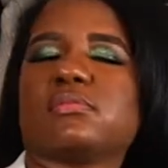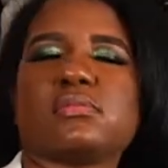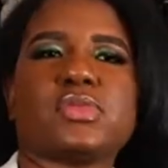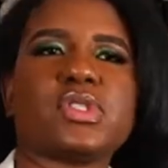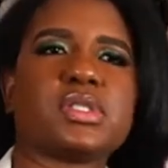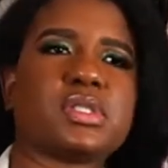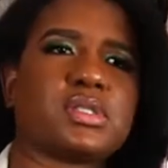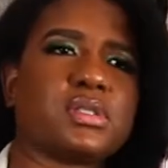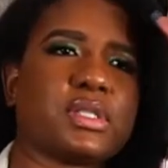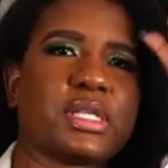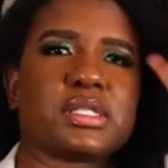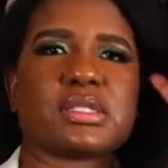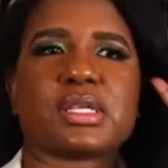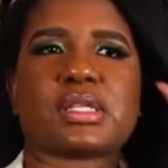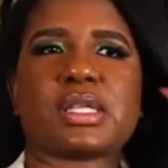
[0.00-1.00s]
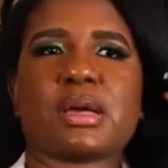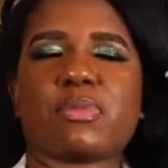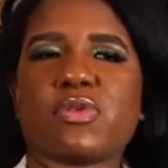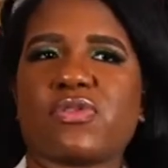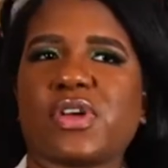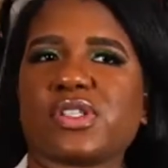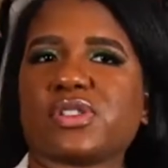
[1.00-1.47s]
just things like that,
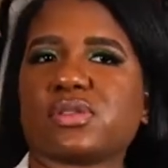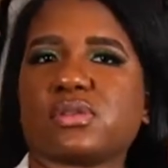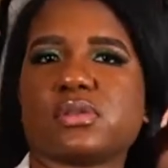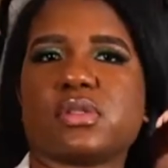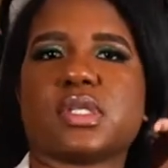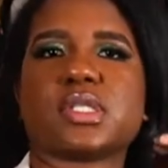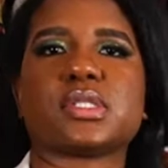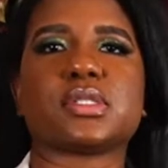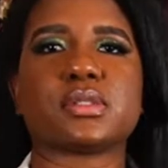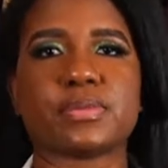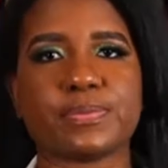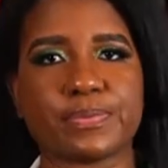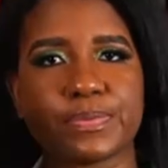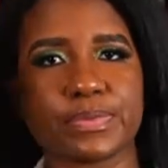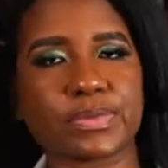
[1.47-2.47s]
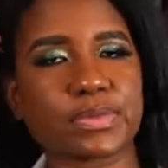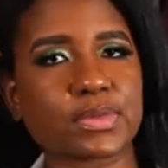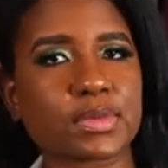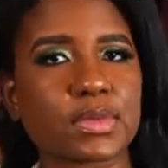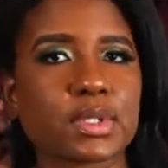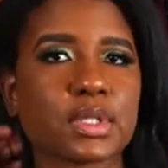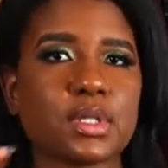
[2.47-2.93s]
professional looks.
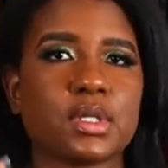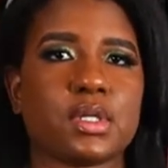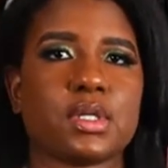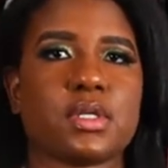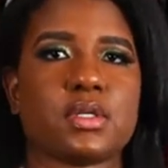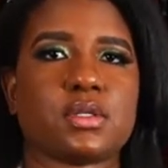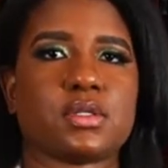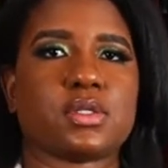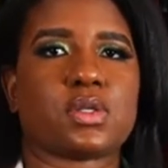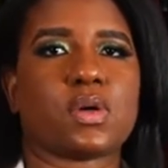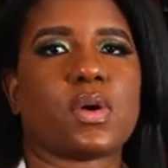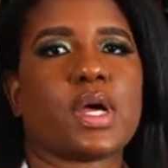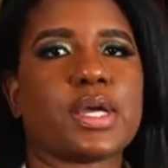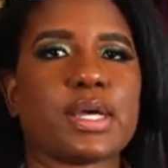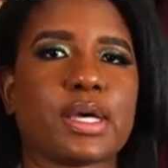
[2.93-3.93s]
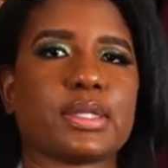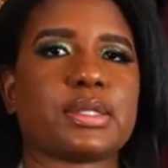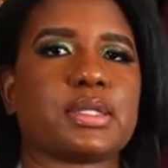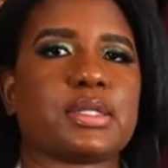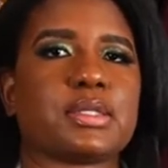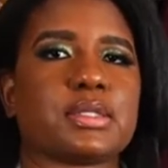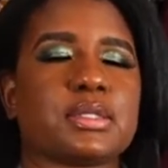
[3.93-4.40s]
So I got
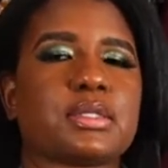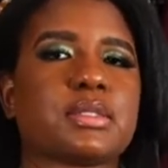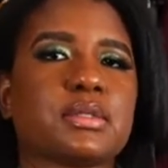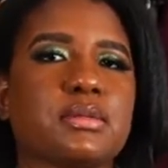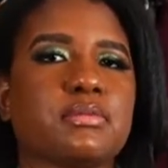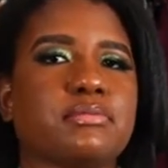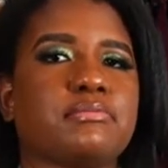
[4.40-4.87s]
this.